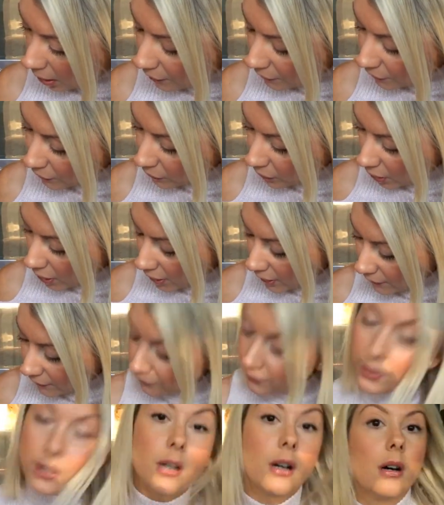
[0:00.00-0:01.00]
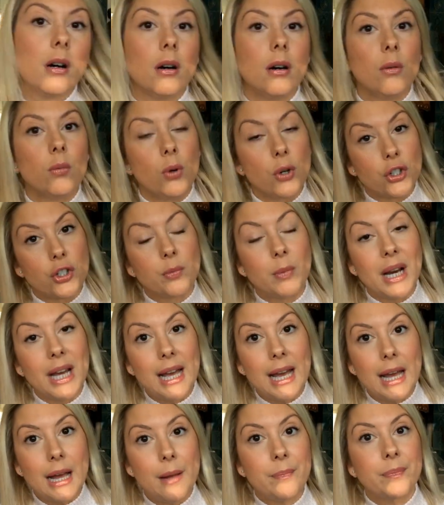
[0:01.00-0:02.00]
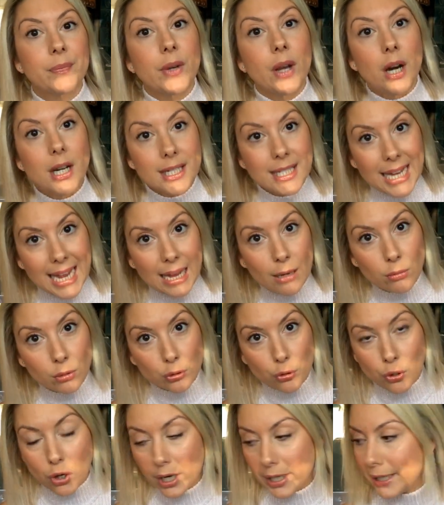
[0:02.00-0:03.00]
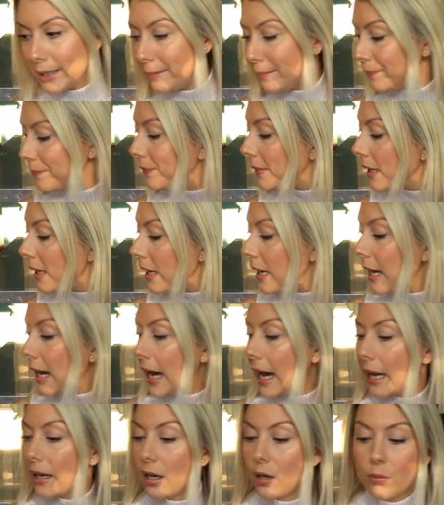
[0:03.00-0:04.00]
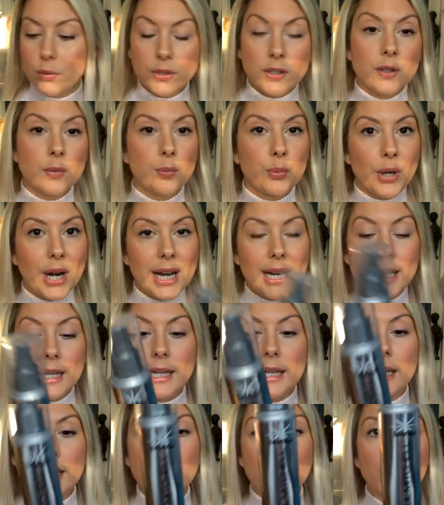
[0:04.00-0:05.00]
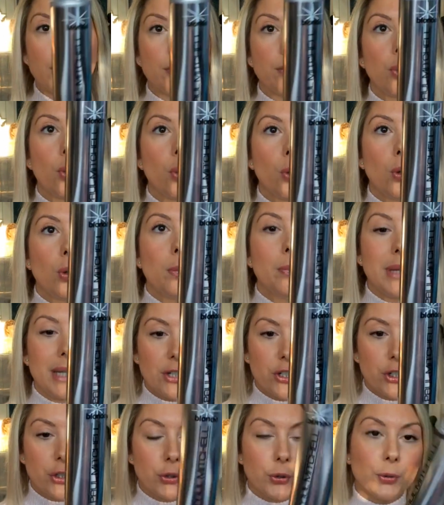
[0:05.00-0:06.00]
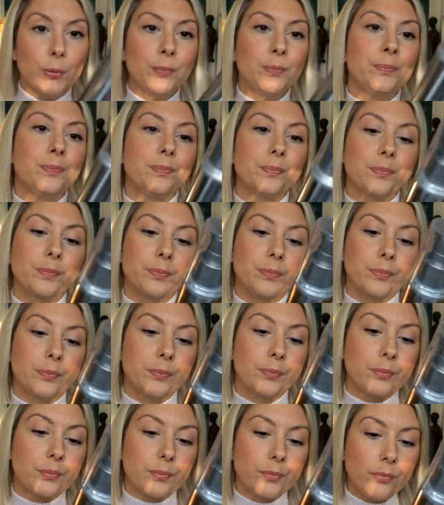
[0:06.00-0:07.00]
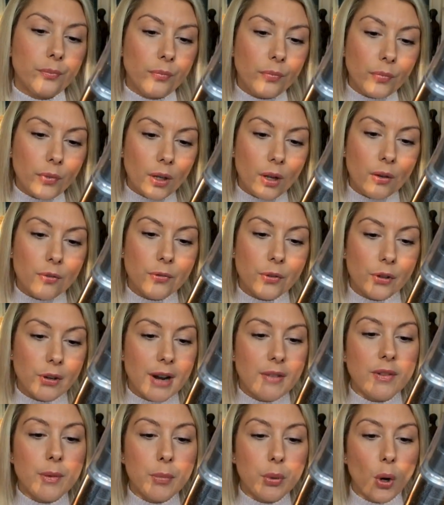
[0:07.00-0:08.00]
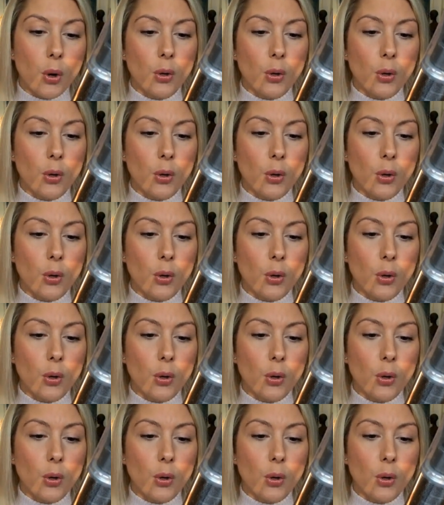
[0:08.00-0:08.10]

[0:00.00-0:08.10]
After I've washed my hair, I towel dry it, and I will spray in the Paul Mitchell Forever